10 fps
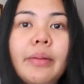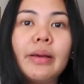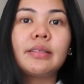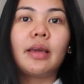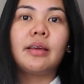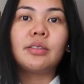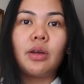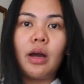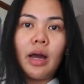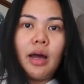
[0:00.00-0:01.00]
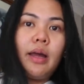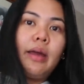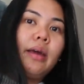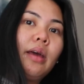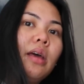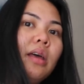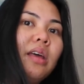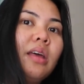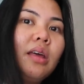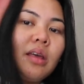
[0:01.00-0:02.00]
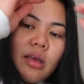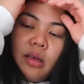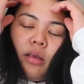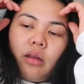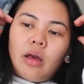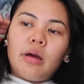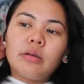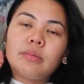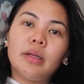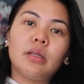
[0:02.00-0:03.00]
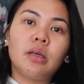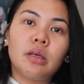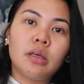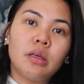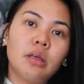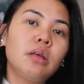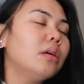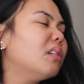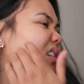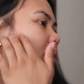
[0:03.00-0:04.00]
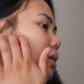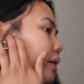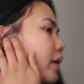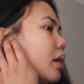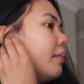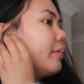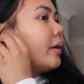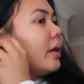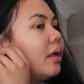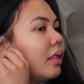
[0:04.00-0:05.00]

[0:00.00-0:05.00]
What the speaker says: Anyways, okay, so I was bad. Oh my god, breathe.